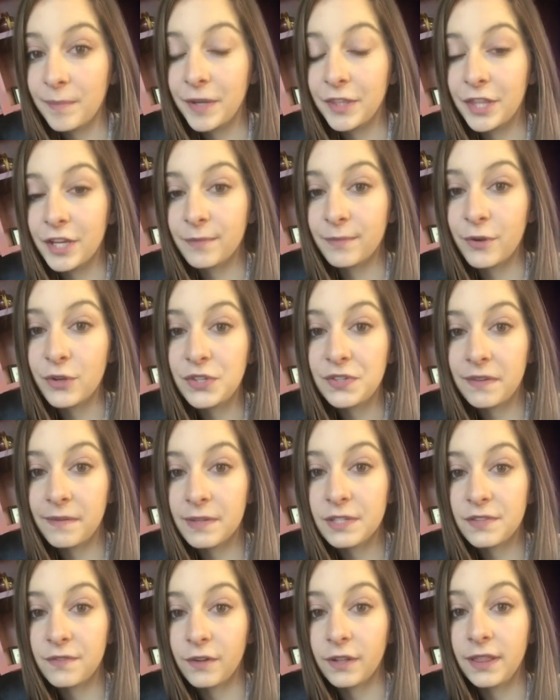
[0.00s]
but they're most
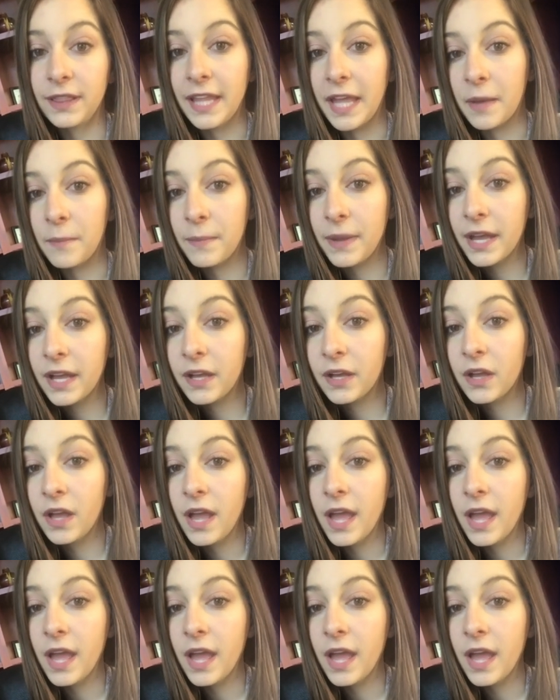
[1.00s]
famous for lambic.